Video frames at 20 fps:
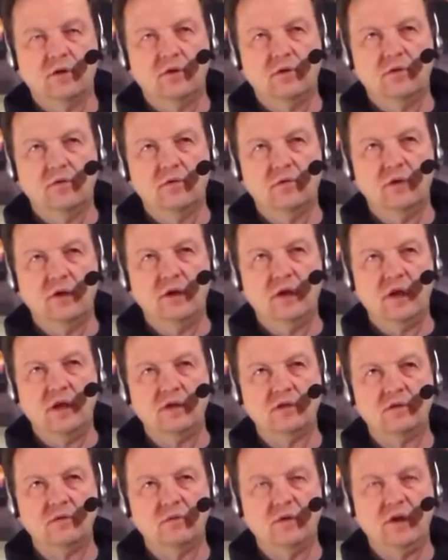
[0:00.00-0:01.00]
3
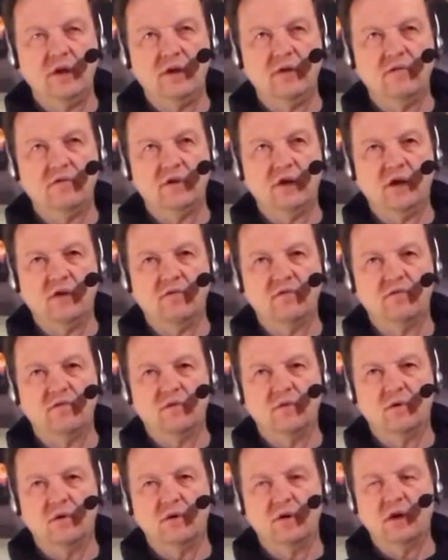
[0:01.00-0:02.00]
days a week, if not
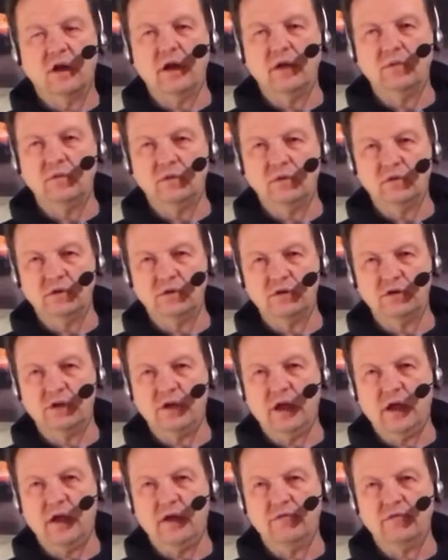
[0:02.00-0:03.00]
4. I really should
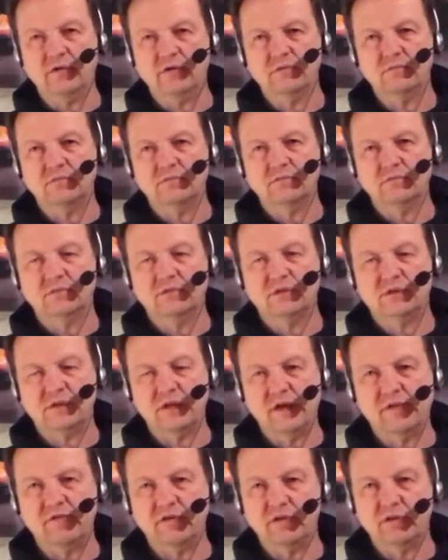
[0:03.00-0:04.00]
have it
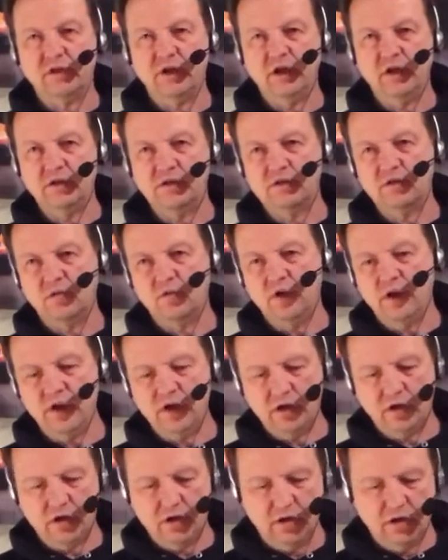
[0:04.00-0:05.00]
7 days a week.